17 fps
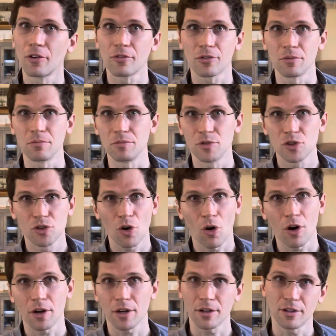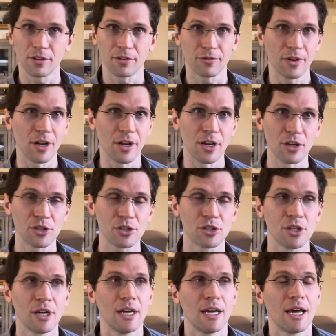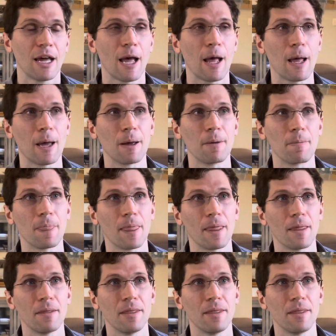from start to finish, and